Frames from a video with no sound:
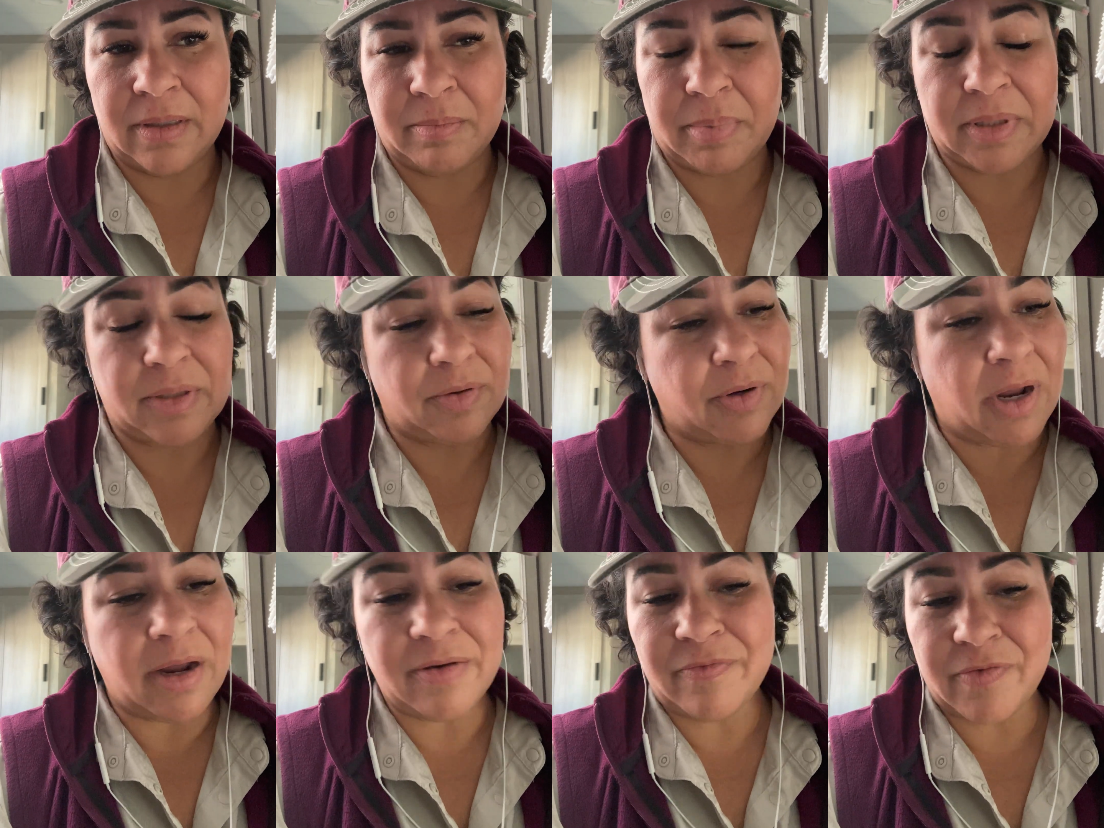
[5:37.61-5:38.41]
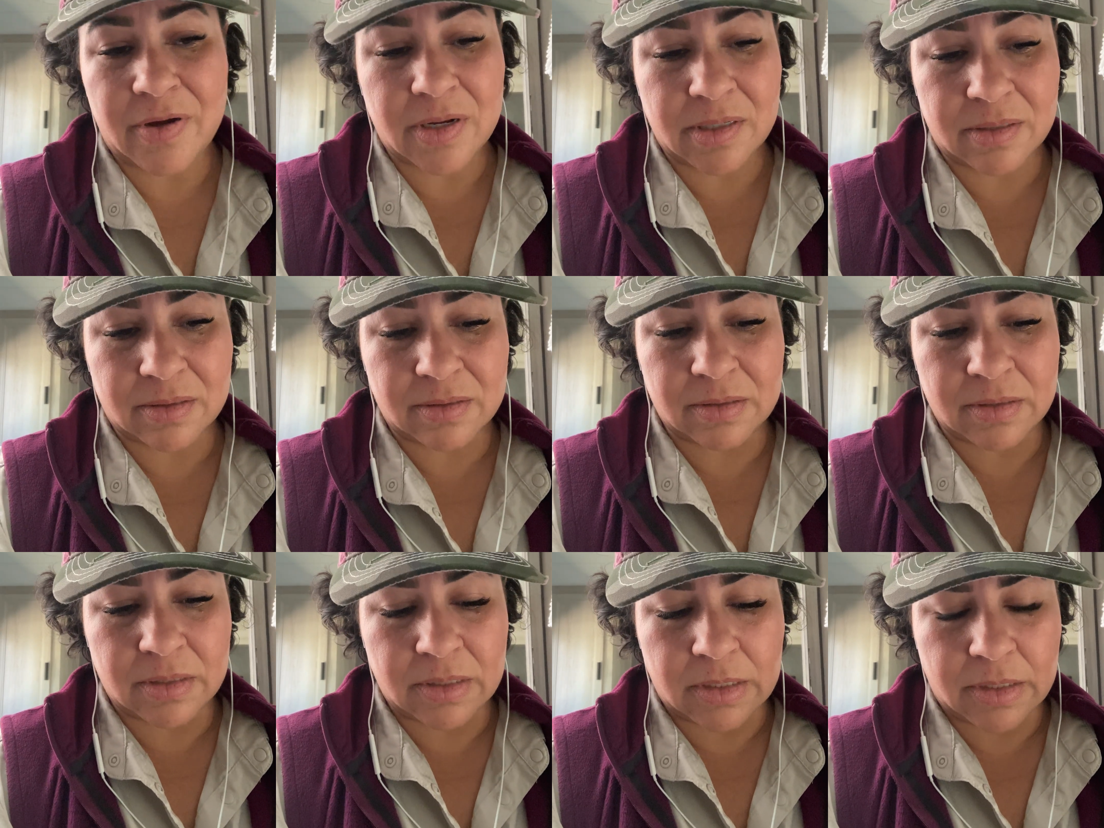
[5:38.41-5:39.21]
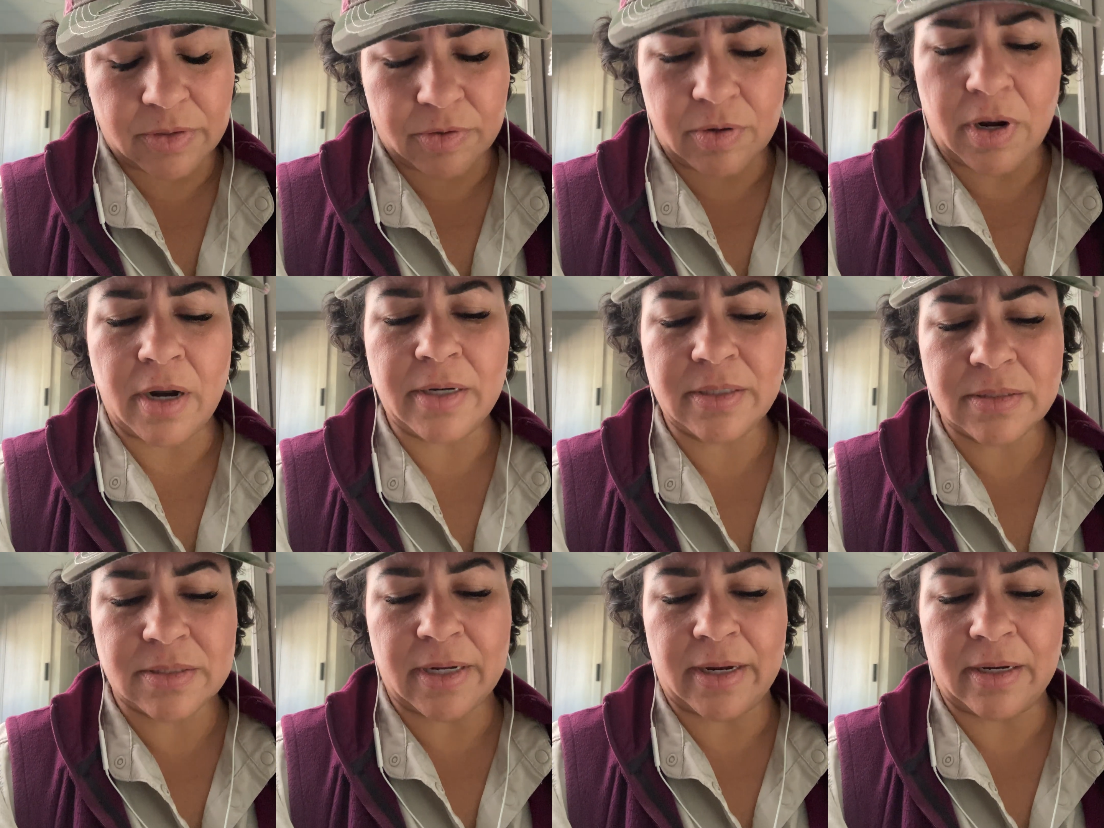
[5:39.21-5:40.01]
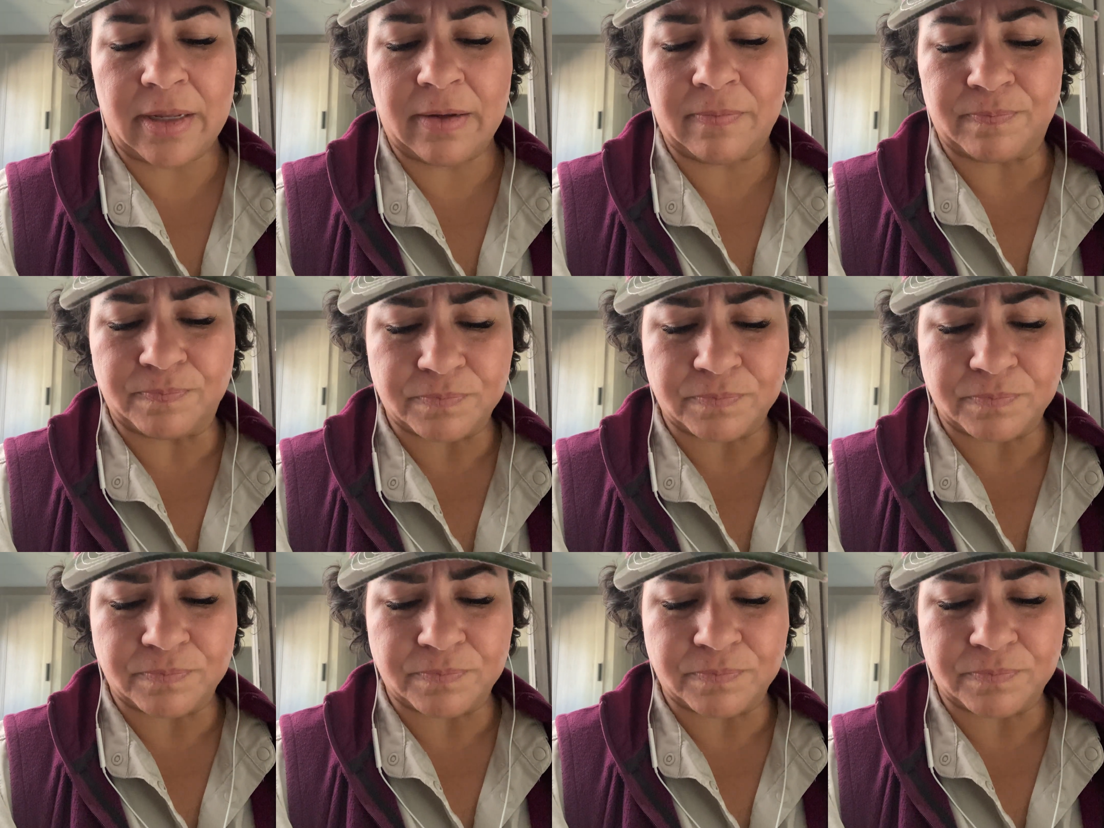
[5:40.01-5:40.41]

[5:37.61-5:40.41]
but they're not fun, they're not exciting,